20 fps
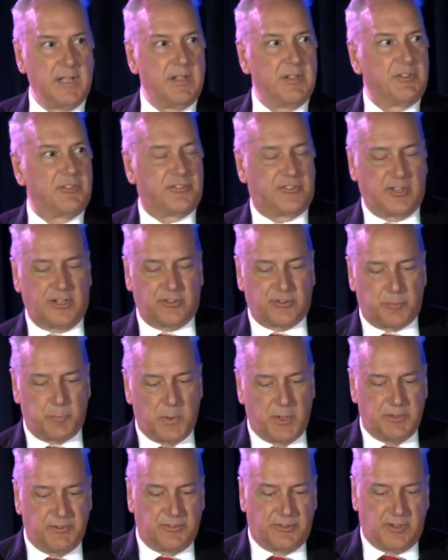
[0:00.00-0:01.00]
6
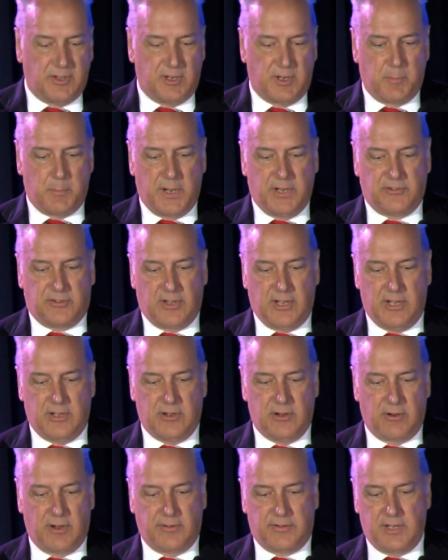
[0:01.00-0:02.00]
months into my
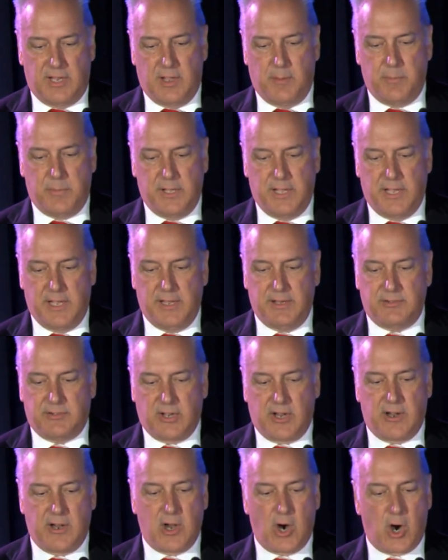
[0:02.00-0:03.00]
tenure at the MBA,
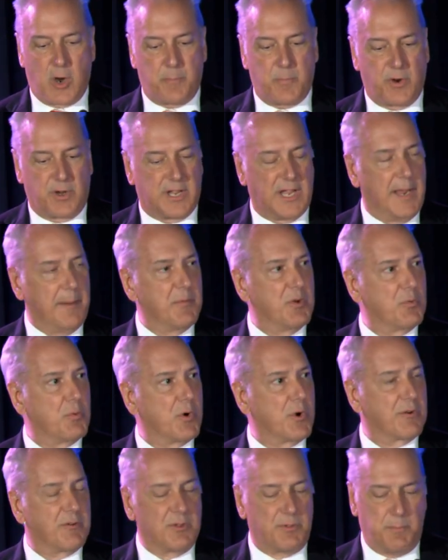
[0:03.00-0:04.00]
Terry Harper came to
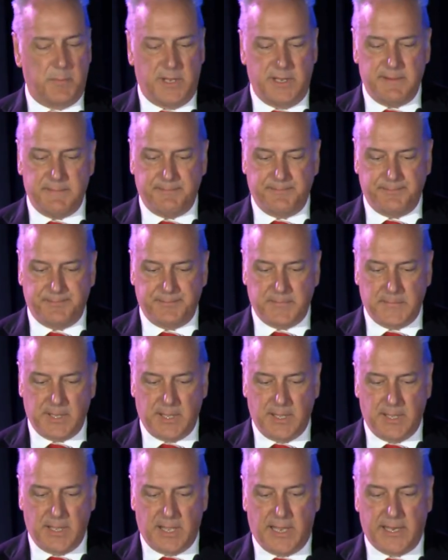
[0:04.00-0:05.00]
work with me.
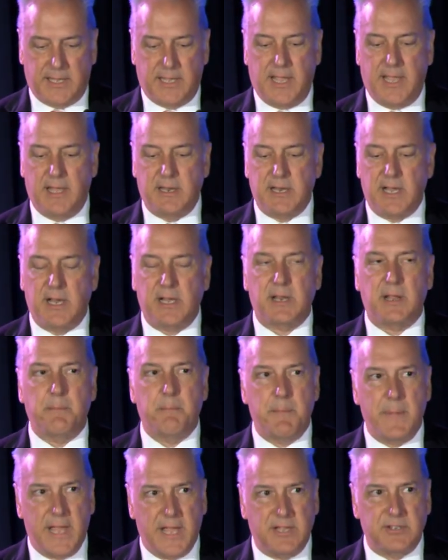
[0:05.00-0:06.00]
I cannot
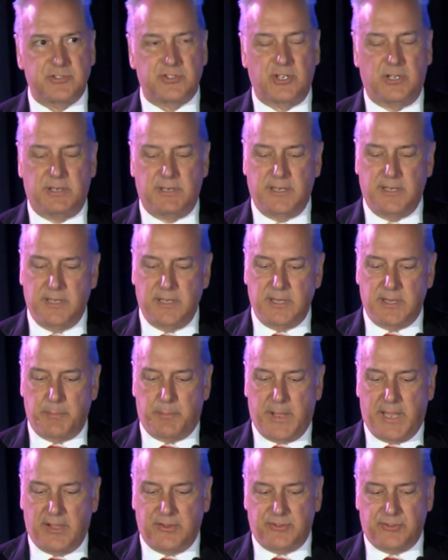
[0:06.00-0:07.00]
imagine the
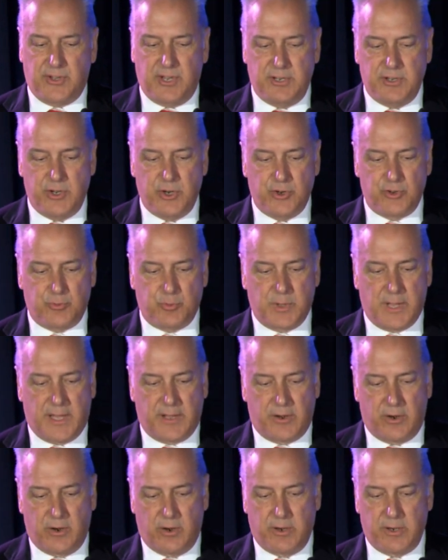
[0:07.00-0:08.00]
past 10 years
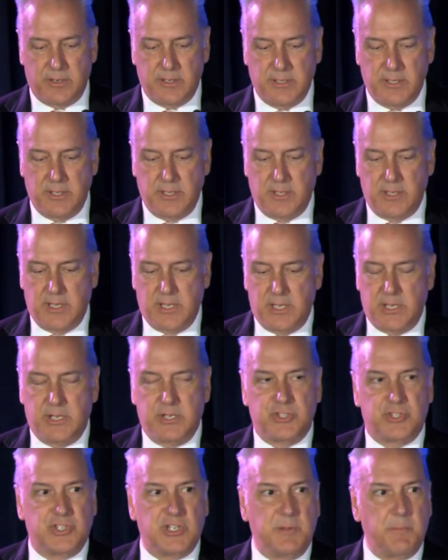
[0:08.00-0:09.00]
without her.
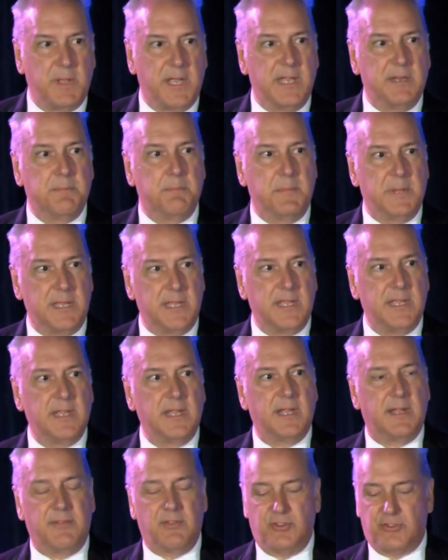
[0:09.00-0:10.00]
She made
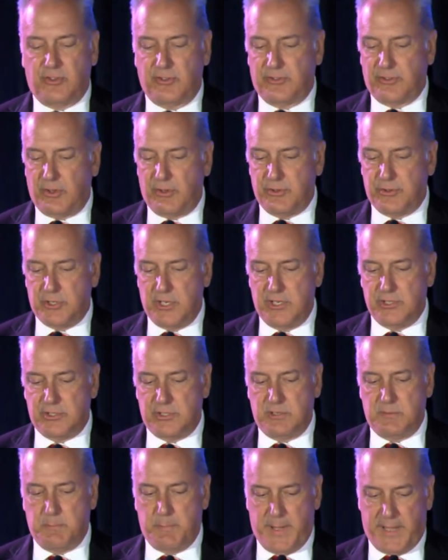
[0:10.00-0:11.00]
me and this
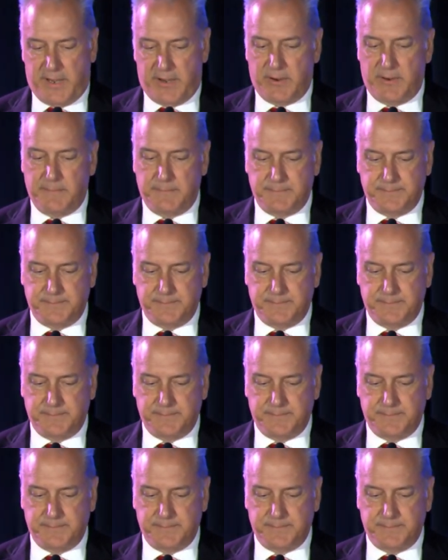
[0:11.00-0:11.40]
association better.